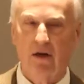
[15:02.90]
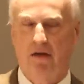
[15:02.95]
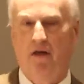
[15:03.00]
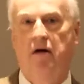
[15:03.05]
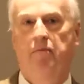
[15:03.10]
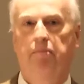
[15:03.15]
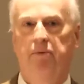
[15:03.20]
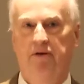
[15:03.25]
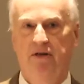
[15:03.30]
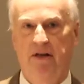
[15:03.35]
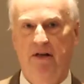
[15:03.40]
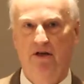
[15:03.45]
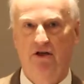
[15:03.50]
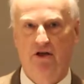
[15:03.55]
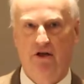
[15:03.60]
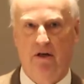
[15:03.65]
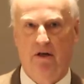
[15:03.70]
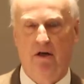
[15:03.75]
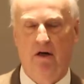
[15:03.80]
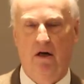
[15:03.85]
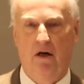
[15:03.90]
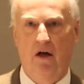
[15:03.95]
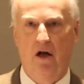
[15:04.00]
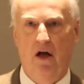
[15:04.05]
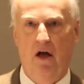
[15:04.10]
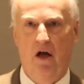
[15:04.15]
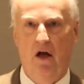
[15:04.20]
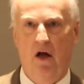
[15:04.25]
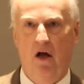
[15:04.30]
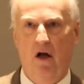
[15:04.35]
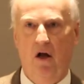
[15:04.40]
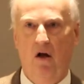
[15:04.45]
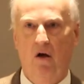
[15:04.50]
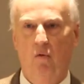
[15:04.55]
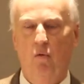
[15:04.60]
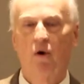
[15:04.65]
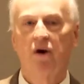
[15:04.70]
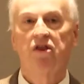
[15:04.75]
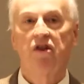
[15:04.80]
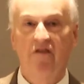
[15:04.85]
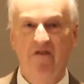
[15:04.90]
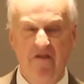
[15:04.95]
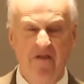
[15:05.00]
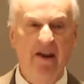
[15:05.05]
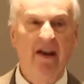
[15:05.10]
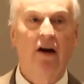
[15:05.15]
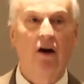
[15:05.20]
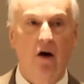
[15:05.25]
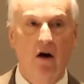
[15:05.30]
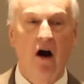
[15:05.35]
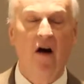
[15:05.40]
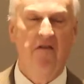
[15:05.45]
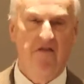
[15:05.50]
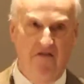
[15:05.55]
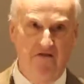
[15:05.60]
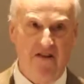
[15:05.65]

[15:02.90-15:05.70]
competition where the fear of